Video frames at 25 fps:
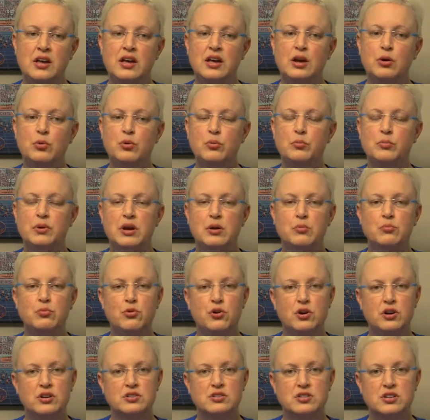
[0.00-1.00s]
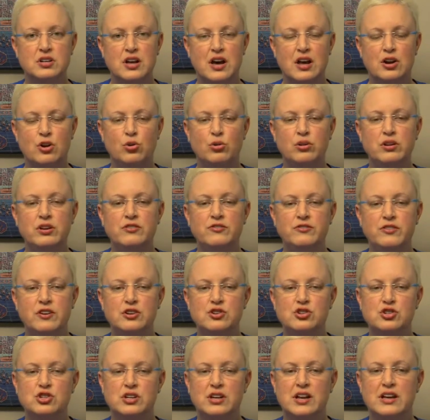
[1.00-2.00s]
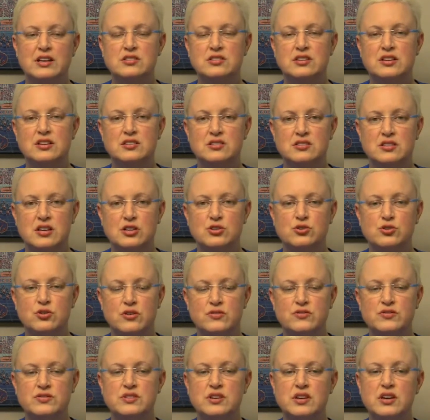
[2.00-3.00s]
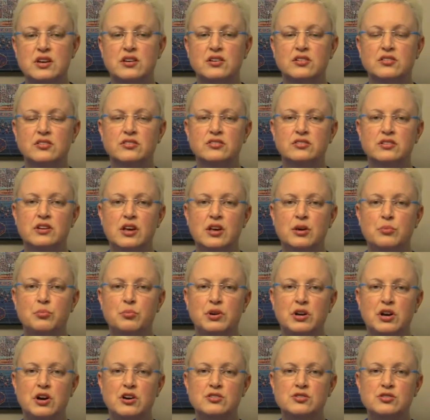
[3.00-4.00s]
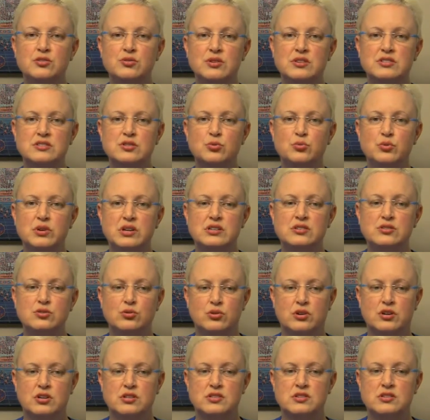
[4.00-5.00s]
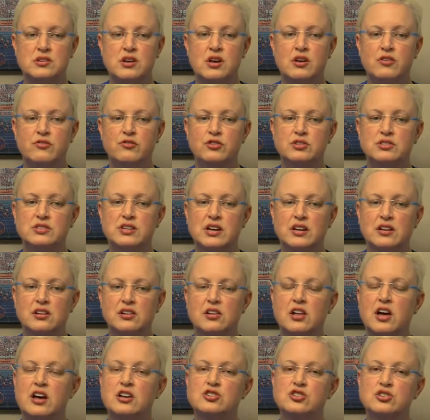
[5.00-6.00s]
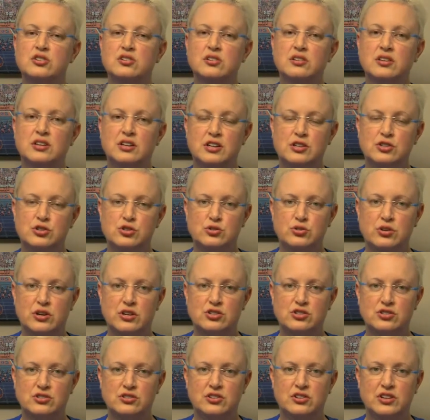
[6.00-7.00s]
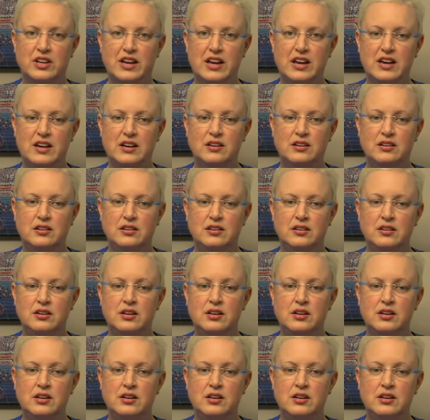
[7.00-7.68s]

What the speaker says: It will be important to not only function as the assessor of skills, but also as a resource for technological and instructional aid.